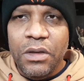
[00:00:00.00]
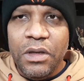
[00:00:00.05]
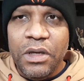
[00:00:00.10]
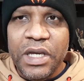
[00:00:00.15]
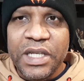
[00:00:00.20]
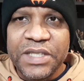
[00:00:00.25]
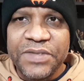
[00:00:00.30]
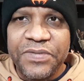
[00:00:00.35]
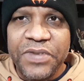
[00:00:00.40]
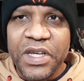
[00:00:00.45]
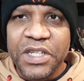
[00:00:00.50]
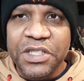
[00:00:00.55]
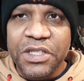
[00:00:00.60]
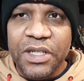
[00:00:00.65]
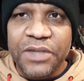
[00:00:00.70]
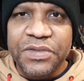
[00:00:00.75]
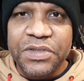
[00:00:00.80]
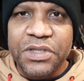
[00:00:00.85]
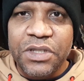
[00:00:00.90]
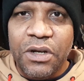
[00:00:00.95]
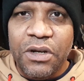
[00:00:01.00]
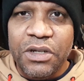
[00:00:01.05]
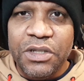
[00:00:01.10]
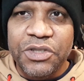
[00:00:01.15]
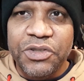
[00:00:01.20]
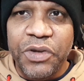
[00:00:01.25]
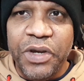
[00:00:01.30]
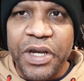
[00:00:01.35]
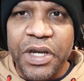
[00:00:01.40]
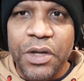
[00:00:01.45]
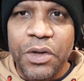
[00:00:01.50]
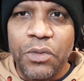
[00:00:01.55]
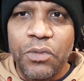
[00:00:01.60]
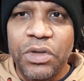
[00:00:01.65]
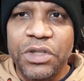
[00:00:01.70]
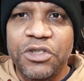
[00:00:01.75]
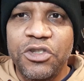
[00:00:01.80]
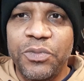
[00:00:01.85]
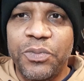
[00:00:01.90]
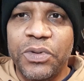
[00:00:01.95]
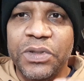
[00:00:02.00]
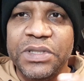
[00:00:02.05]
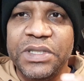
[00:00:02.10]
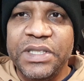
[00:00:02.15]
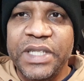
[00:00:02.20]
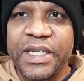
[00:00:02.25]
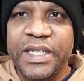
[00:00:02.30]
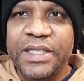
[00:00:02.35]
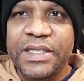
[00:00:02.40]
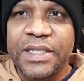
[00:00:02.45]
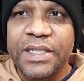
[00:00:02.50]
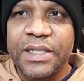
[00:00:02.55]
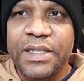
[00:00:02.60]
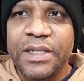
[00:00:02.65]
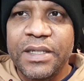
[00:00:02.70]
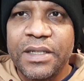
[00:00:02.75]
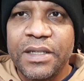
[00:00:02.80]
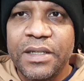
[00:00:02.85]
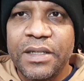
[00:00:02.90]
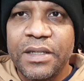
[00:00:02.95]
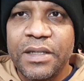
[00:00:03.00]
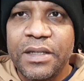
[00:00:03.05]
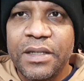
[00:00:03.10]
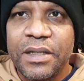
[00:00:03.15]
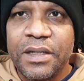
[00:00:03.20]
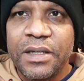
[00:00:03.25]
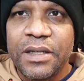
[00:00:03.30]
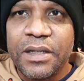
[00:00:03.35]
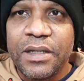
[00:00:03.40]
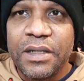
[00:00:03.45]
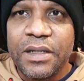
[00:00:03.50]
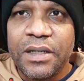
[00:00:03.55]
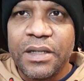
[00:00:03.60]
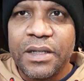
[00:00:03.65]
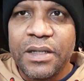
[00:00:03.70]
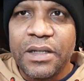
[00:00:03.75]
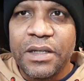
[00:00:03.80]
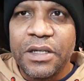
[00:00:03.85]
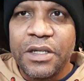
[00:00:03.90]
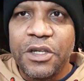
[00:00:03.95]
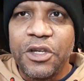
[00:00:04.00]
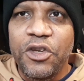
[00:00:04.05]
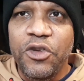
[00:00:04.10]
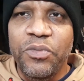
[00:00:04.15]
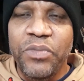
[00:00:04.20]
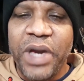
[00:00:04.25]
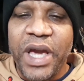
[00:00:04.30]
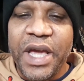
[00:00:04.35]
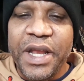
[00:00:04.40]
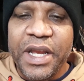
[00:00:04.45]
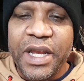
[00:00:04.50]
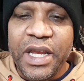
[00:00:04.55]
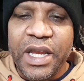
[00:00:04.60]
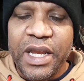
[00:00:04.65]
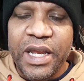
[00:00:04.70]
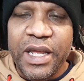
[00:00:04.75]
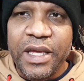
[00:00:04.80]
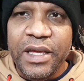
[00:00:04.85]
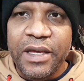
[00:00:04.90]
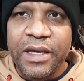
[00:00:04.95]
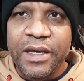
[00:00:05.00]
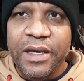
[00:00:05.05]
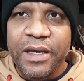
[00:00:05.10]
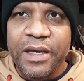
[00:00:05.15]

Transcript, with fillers: his vision of Star Trek was to present humanity